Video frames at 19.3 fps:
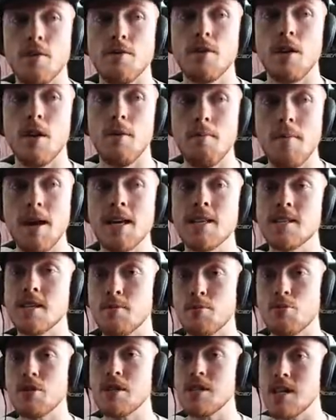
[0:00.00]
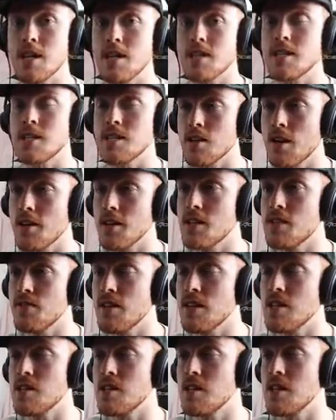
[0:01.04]
of amazing presets inside this
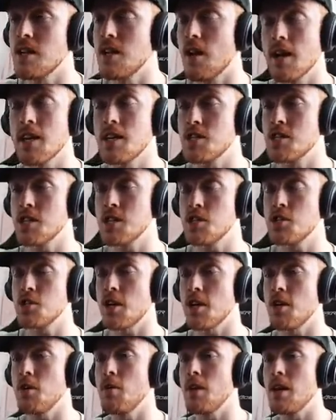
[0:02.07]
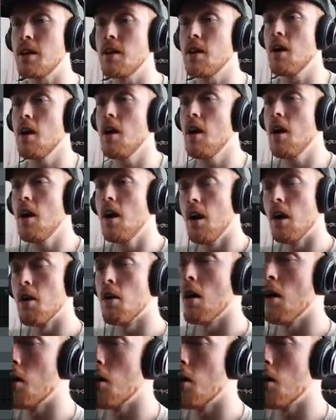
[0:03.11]
VST. Like it's, it's genuinely a,